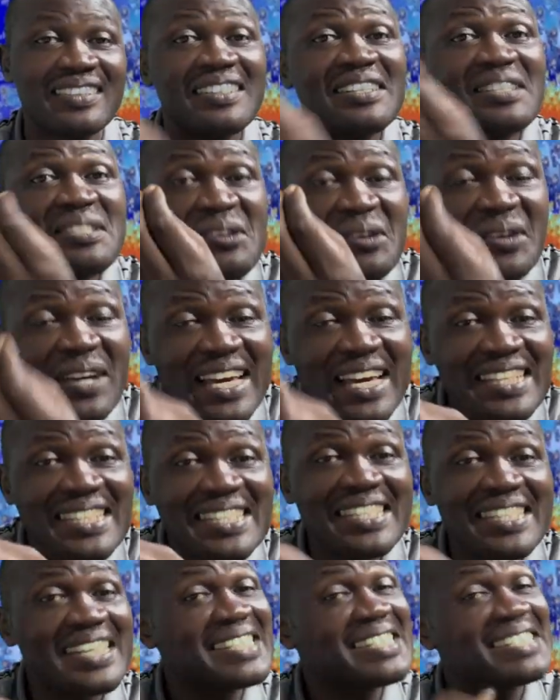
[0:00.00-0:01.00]
Your 8
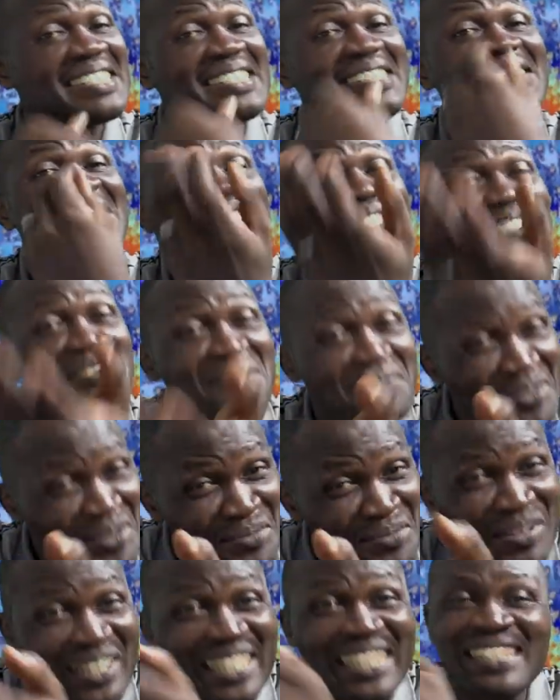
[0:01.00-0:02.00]
years is just a few
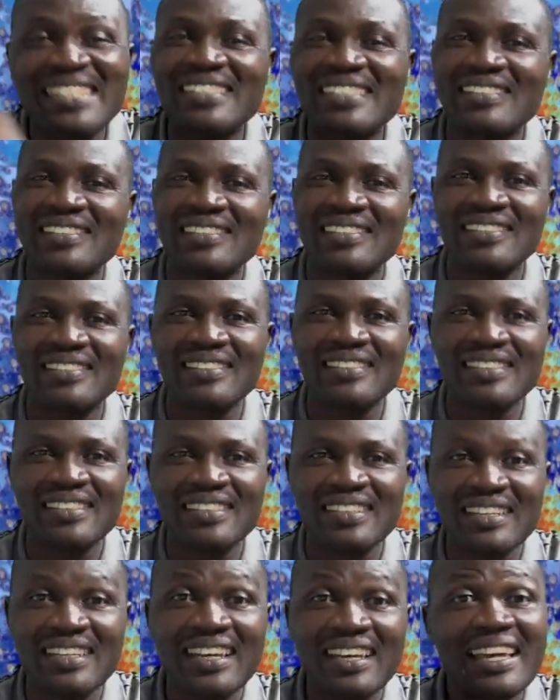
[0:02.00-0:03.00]
minutes,
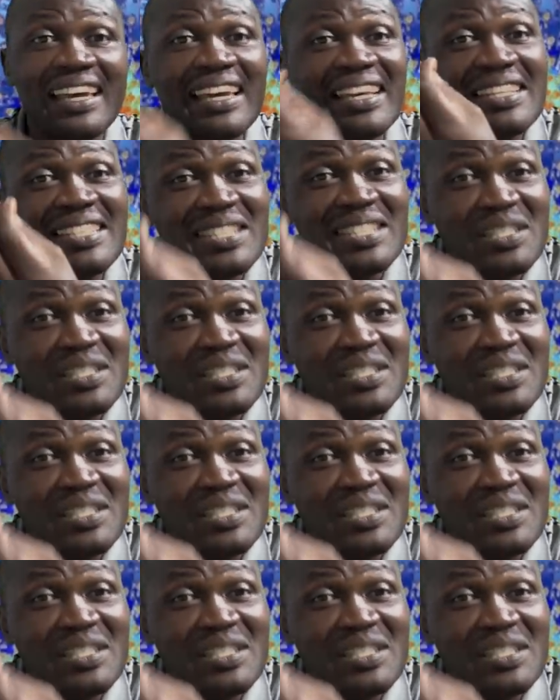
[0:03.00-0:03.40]
it is